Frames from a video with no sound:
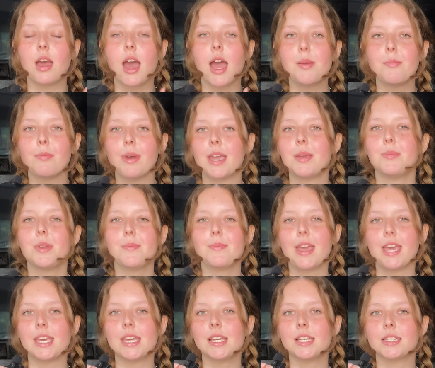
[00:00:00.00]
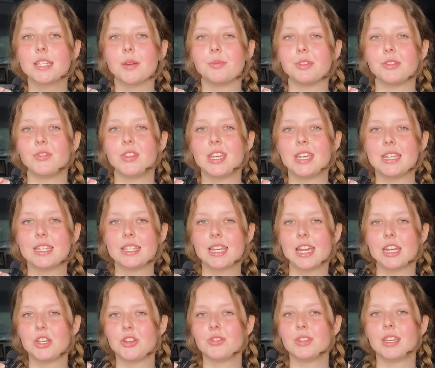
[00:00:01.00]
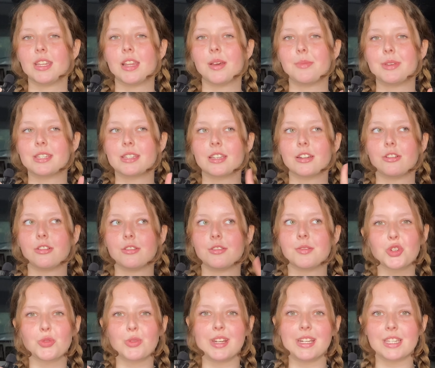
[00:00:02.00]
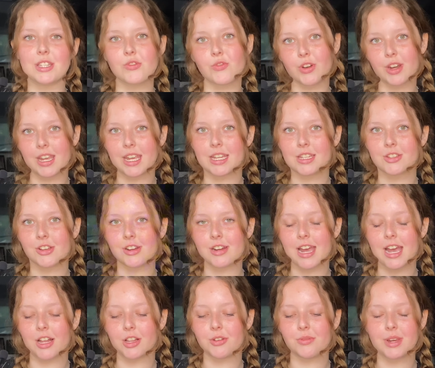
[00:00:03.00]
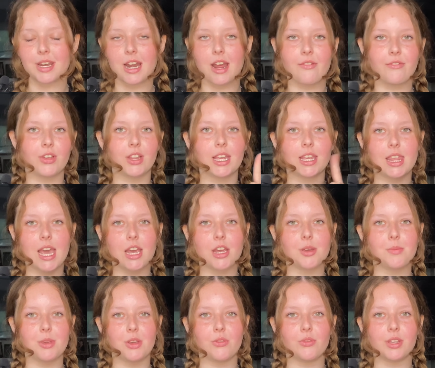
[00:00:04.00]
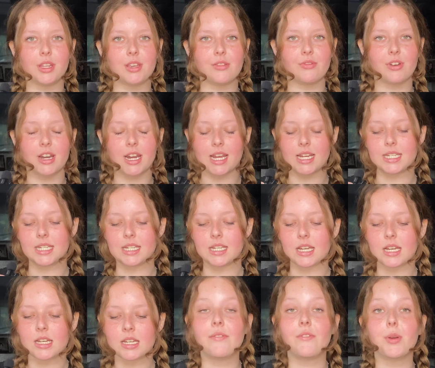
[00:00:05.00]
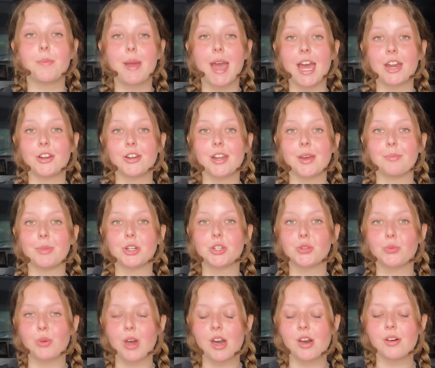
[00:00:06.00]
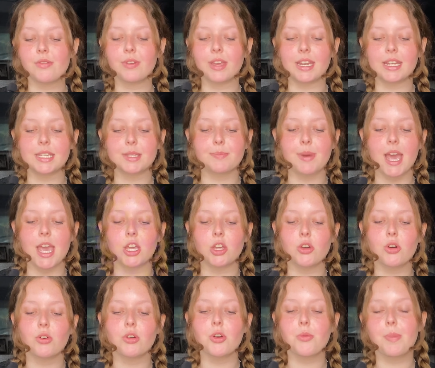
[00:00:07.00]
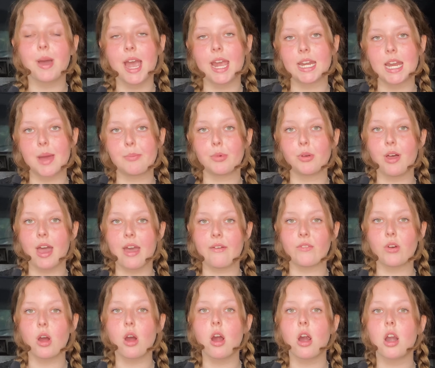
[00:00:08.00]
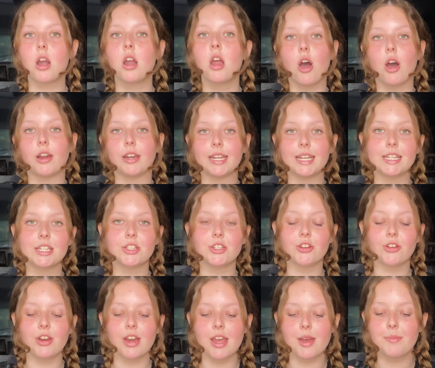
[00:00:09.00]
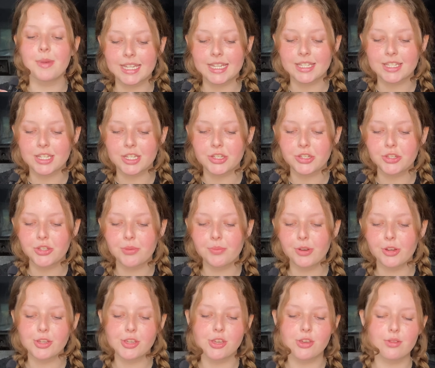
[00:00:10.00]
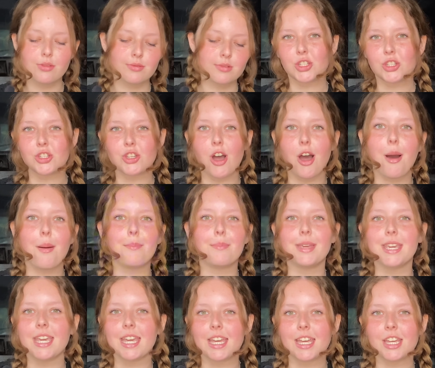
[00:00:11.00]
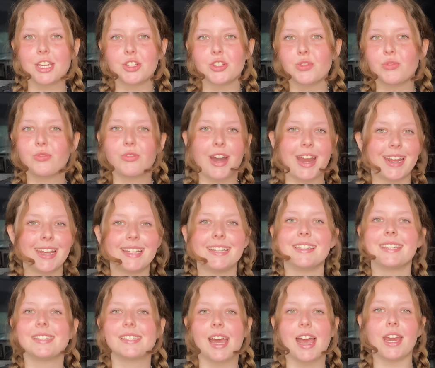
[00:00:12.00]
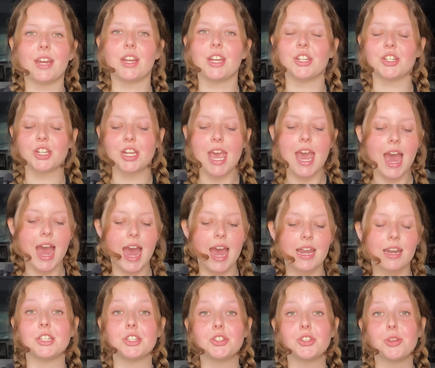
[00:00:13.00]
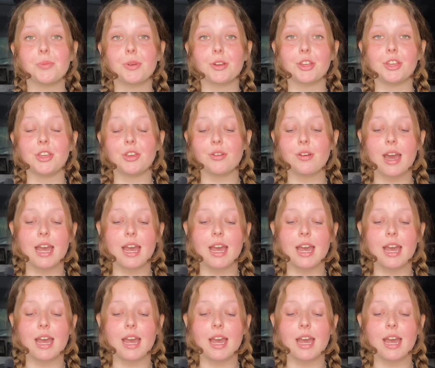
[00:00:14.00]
I might be making some of these and using them as little treats for kids on Halloween. I feel like that could be a really fun idea. Then for pattern number 12, it is by Coco Pineapple FR on Instagram. It's this super cute zombie ish, Frankenstein ish cat. It's super cute.